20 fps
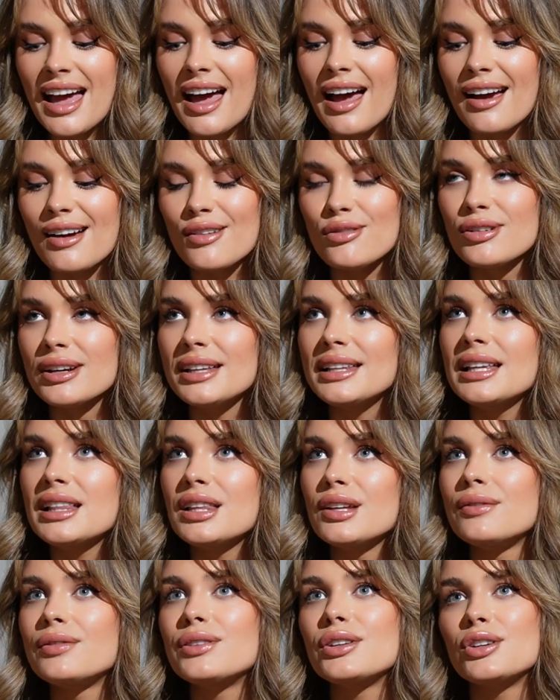I really
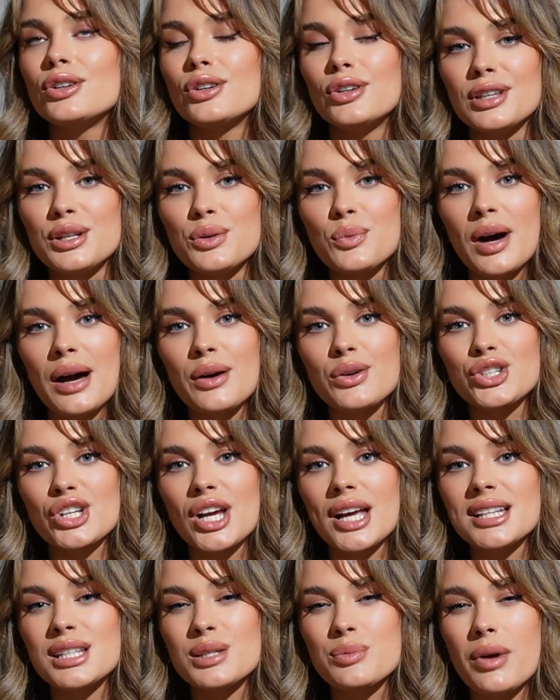love the Color Wow
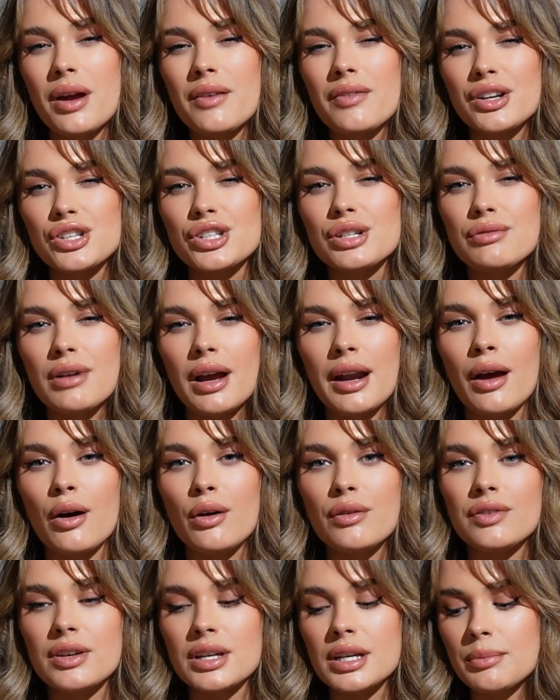shine spray. I've actually run
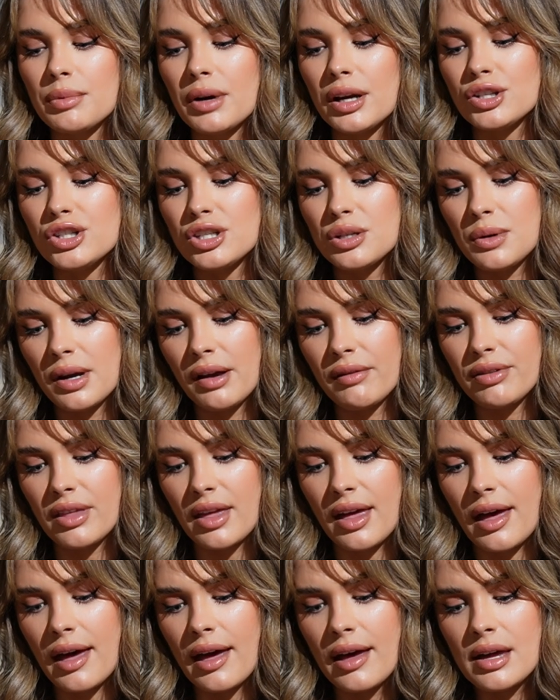out of it, but I do have
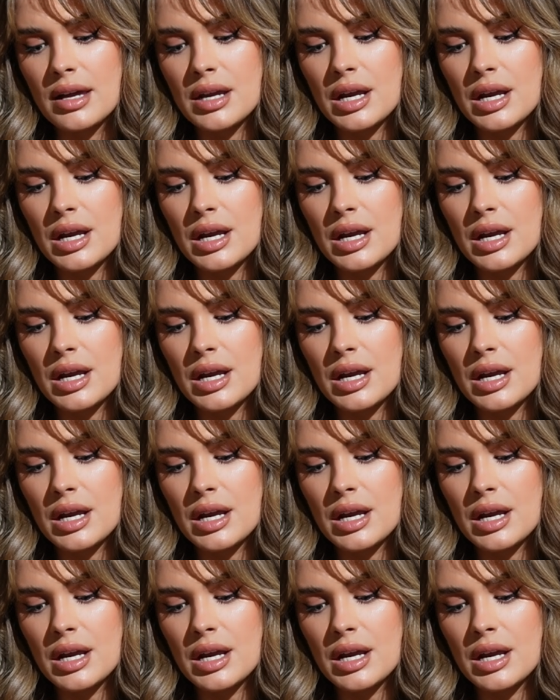their